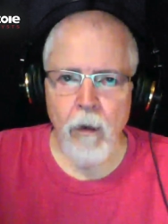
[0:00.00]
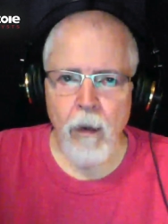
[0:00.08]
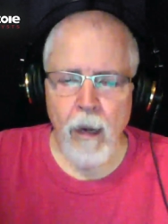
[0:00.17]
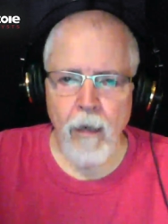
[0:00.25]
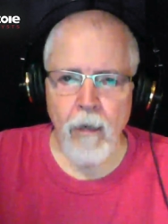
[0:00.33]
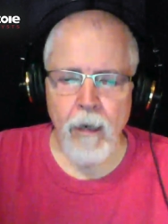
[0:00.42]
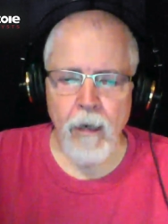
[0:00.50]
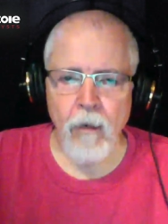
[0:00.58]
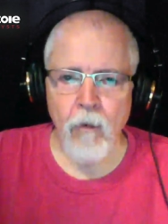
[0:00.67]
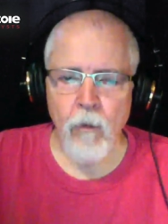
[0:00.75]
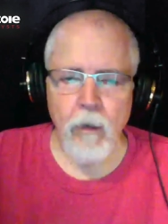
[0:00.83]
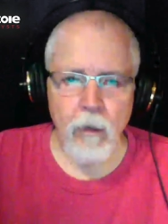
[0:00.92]
and can
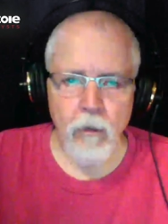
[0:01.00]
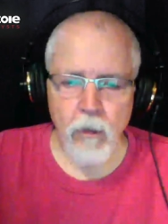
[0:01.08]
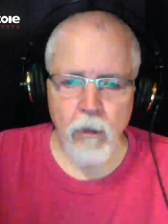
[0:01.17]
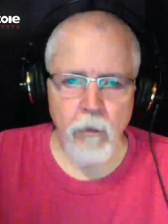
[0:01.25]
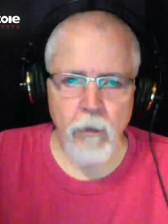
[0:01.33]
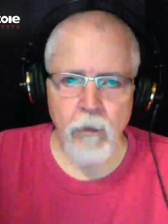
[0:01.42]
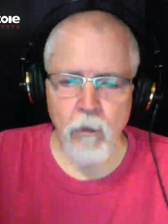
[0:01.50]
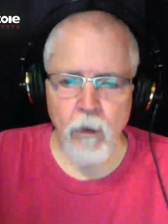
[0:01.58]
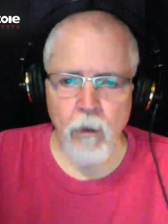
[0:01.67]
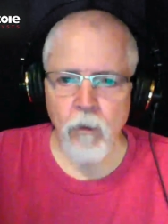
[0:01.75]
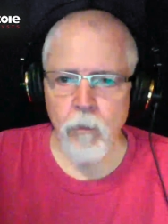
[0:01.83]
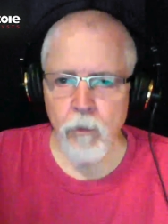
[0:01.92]
look at each other and
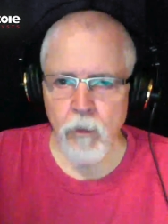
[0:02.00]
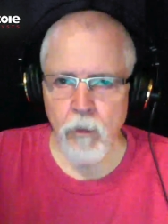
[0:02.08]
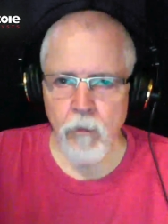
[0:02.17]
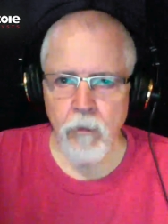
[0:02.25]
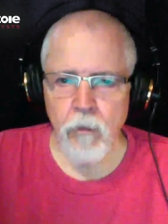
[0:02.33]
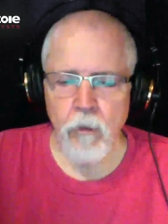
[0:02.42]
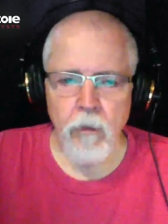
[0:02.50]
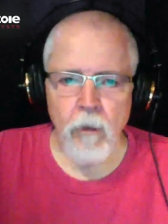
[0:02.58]
talk to each other